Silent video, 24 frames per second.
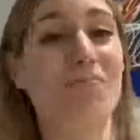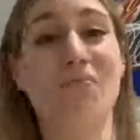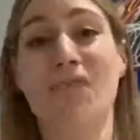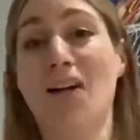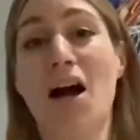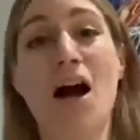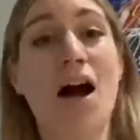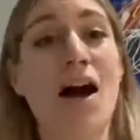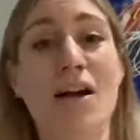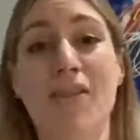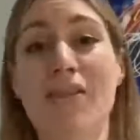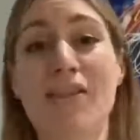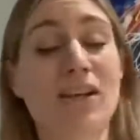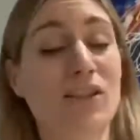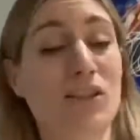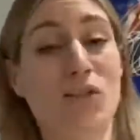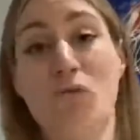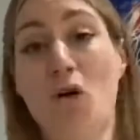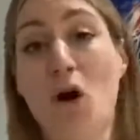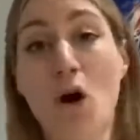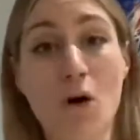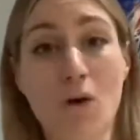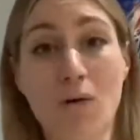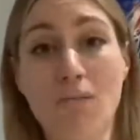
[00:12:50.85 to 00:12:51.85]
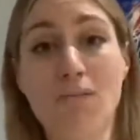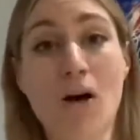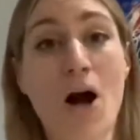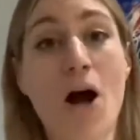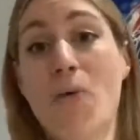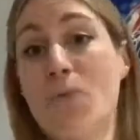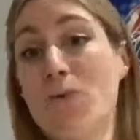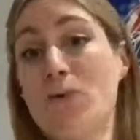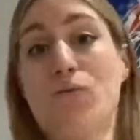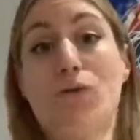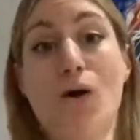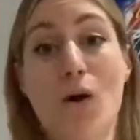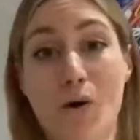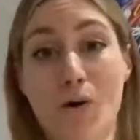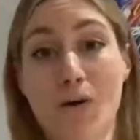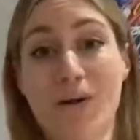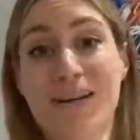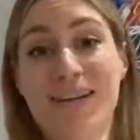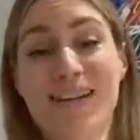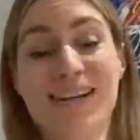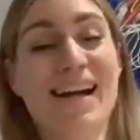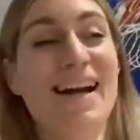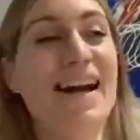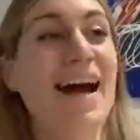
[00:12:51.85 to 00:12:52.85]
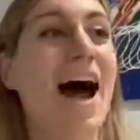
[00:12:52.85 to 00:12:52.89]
that's wrong, I was wrong.